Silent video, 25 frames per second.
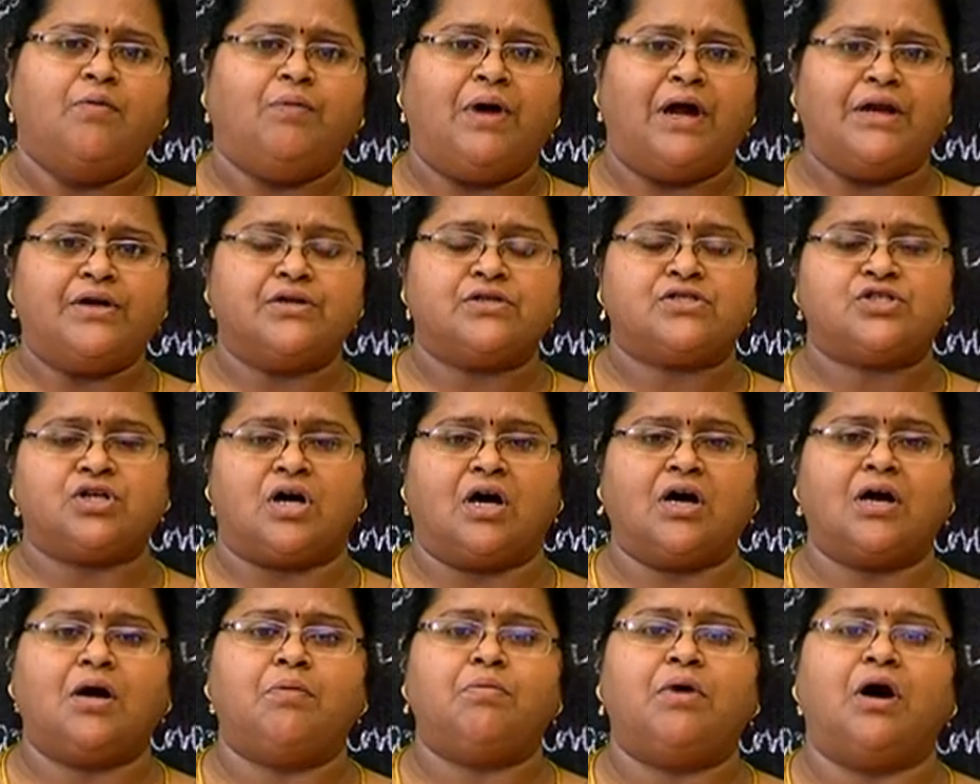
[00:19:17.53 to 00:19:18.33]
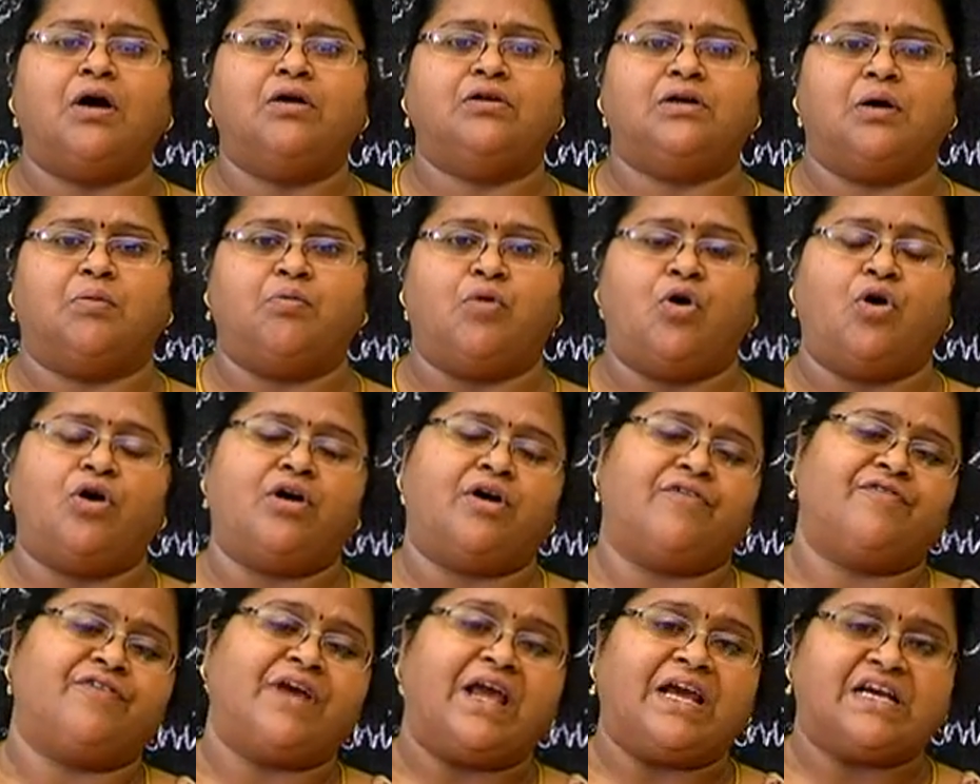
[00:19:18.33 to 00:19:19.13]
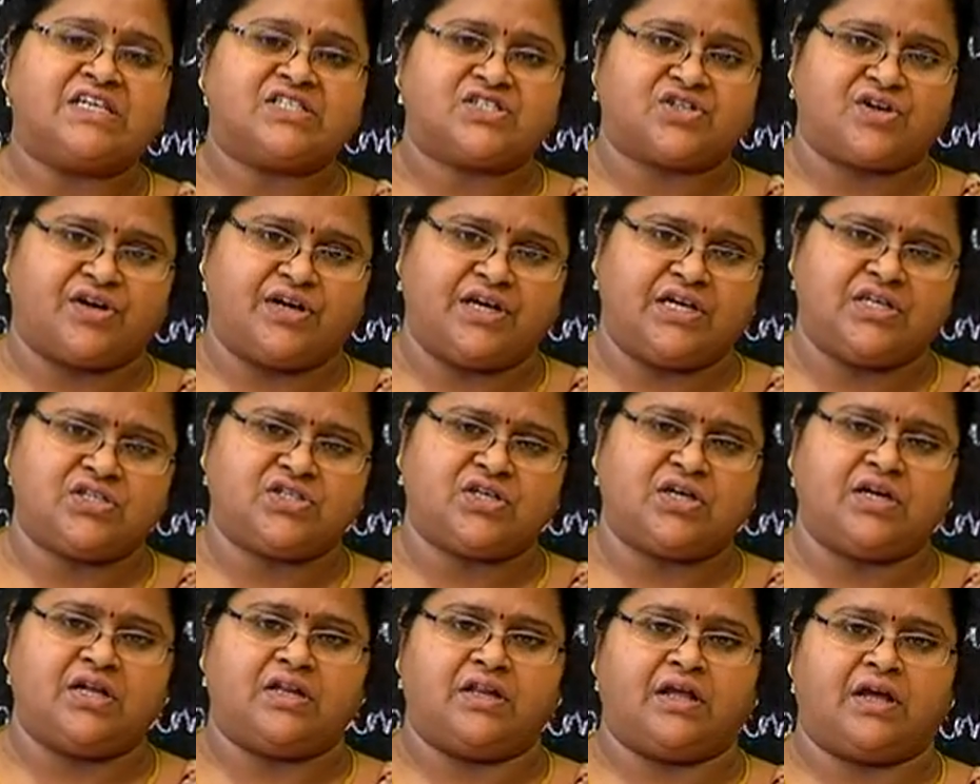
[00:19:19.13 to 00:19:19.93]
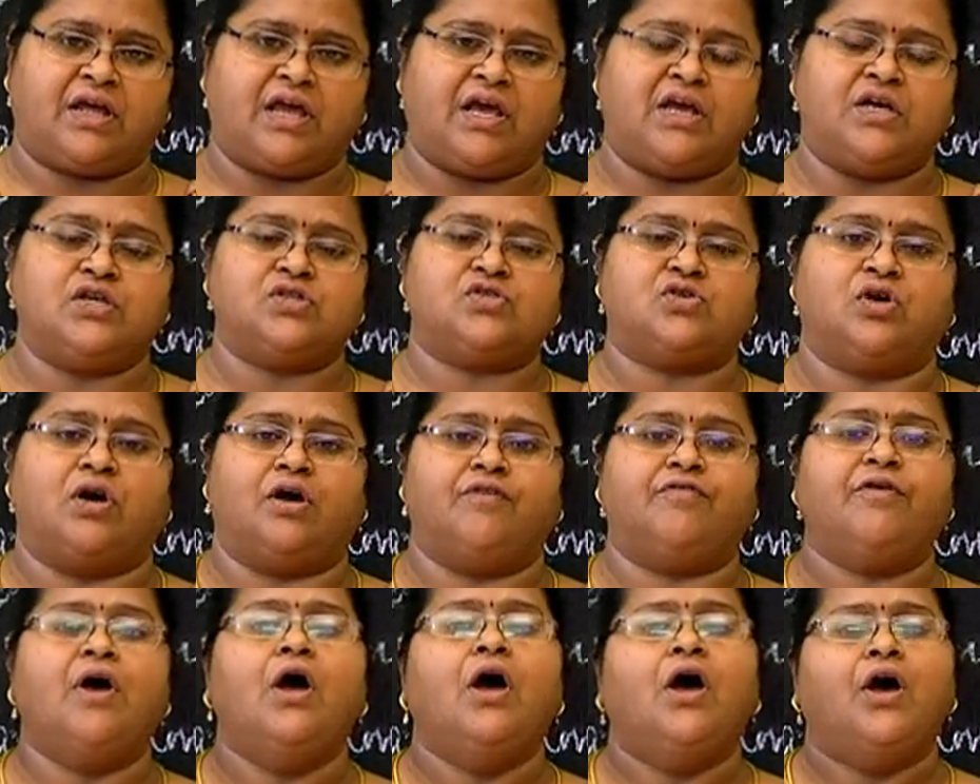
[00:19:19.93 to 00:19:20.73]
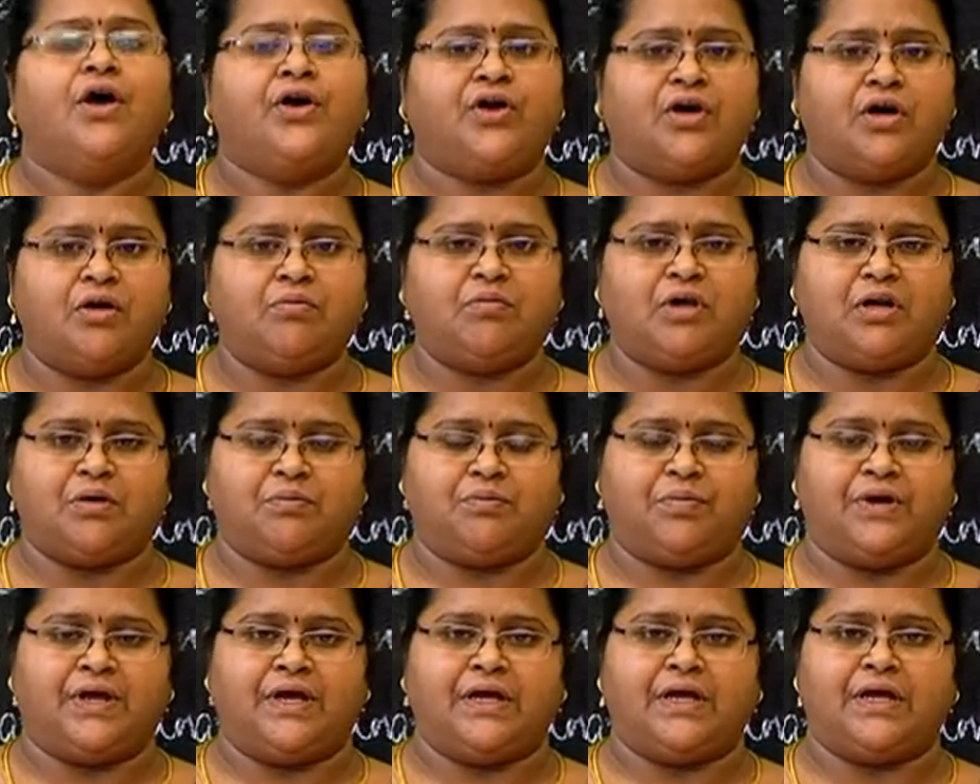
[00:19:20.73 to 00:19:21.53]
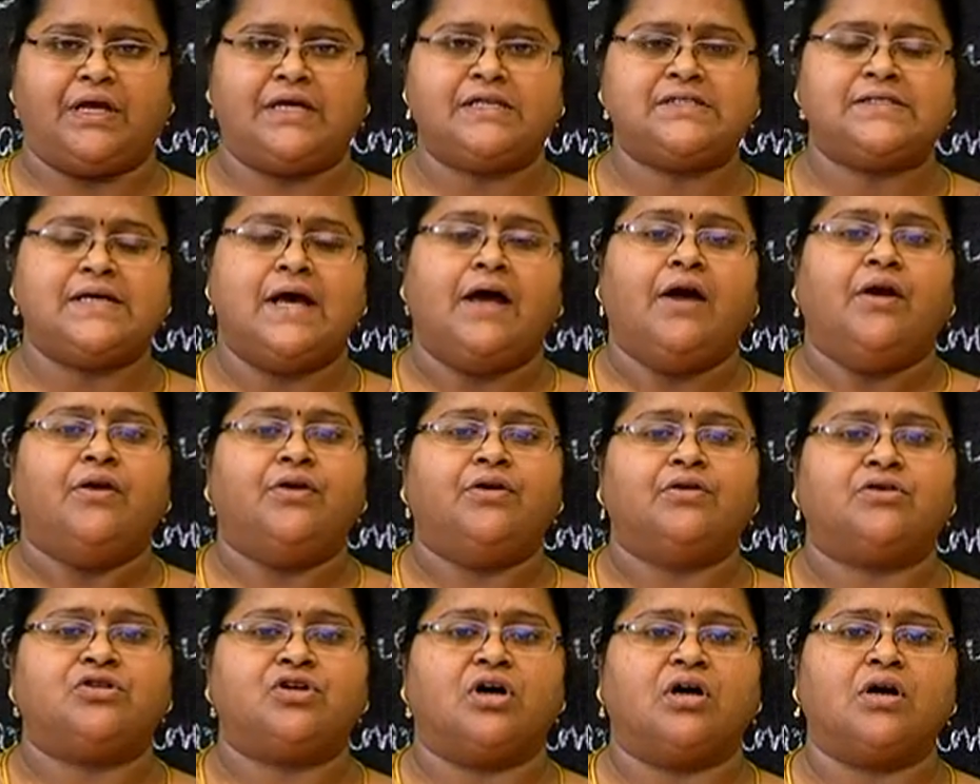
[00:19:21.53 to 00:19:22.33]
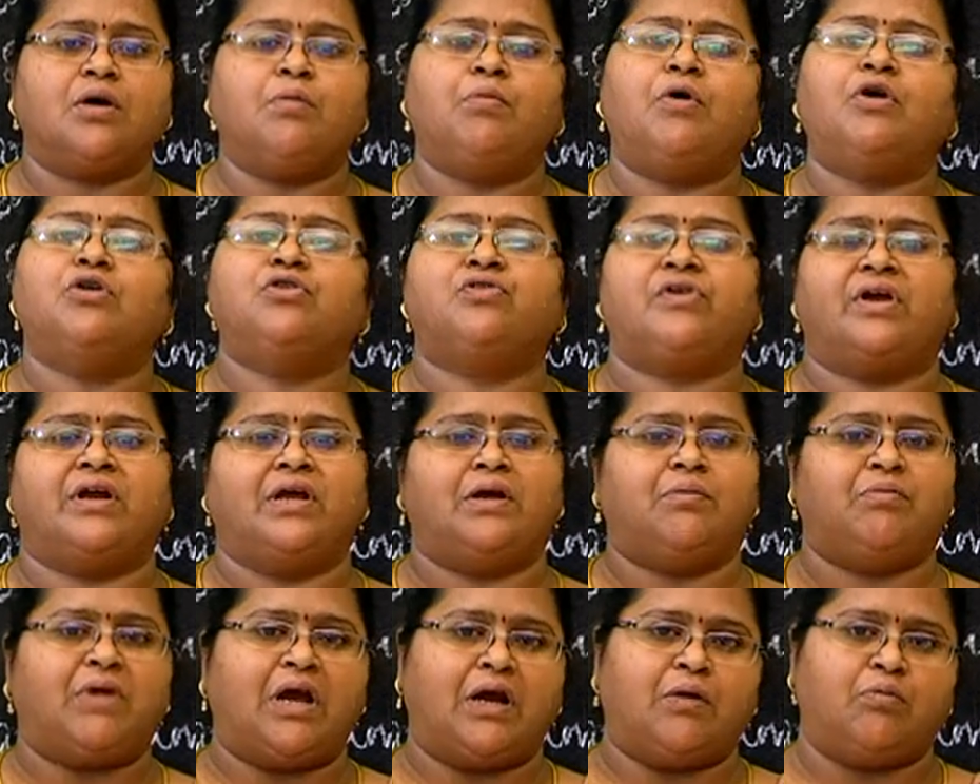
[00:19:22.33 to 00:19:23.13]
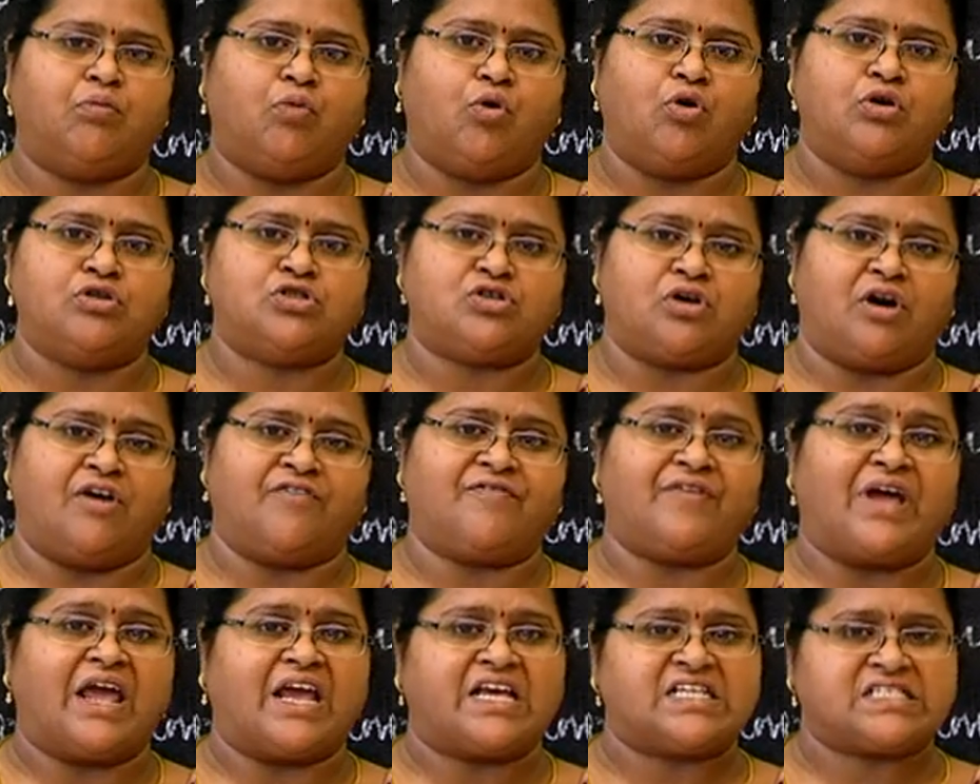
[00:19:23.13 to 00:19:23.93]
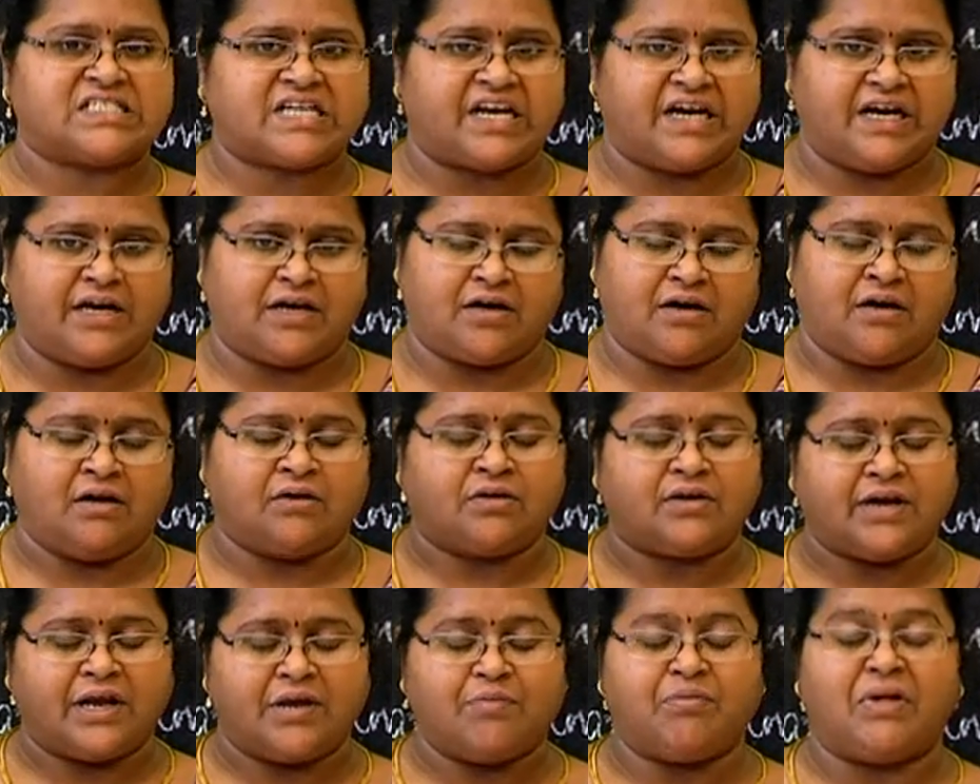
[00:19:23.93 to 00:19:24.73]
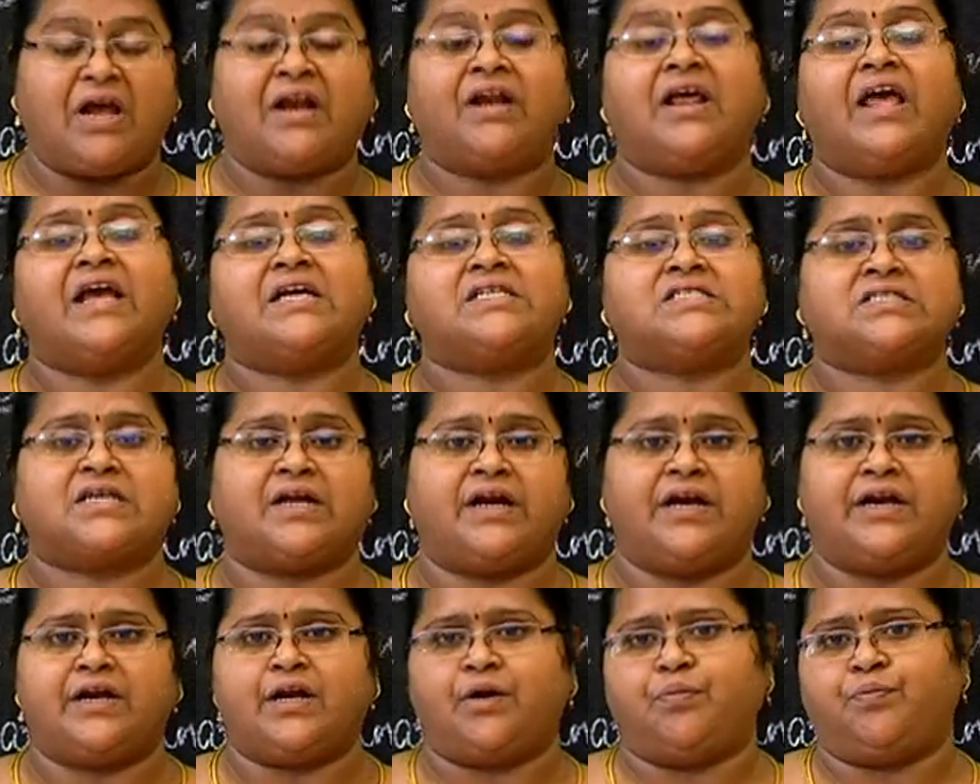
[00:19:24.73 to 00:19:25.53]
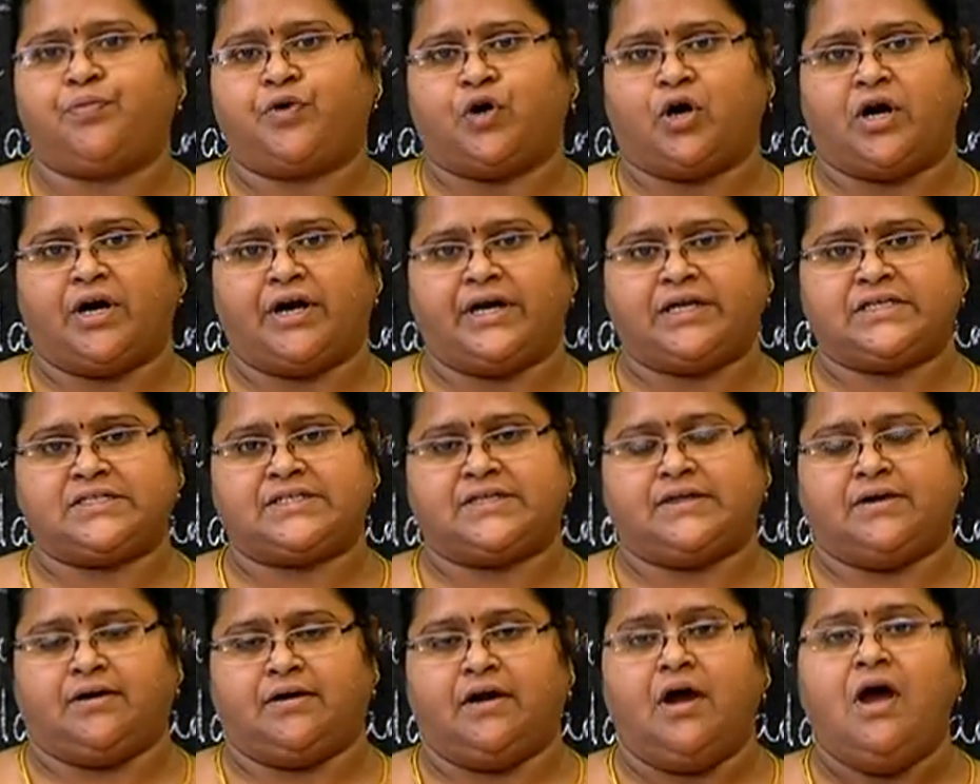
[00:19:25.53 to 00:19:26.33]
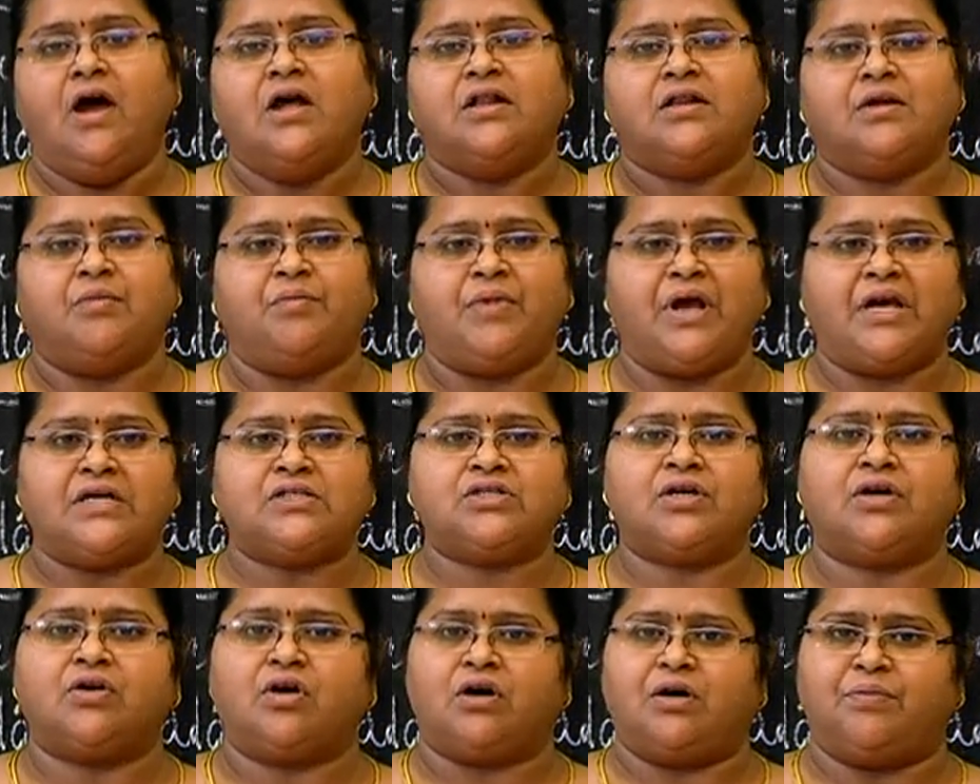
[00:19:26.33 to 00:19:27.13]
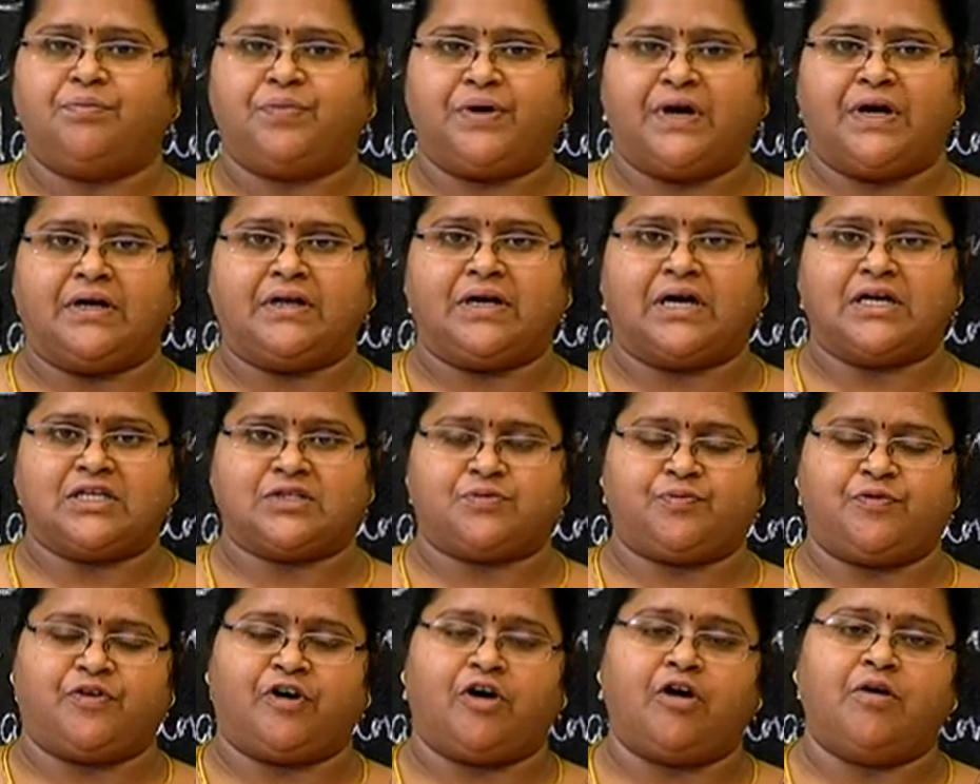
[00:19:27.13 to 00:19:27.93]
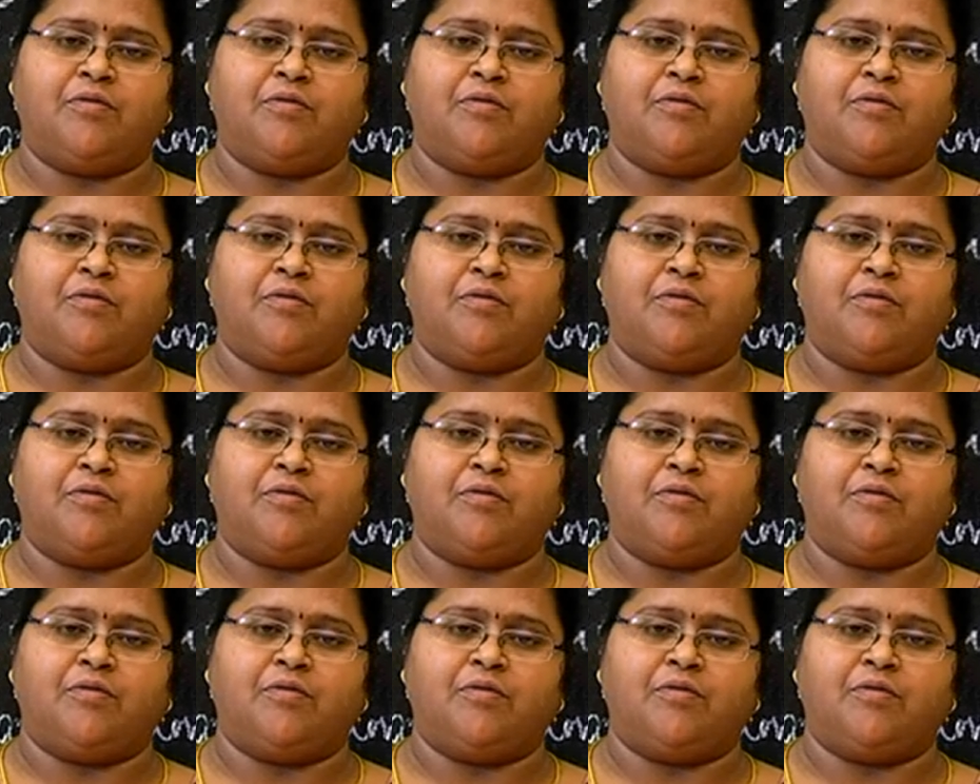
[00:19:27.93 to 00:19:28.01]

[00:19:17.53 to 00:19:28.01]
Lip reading: When you talk about the mode of excretion in the case of human beings, you talk about three main modes of three main excretory products here. The major component that is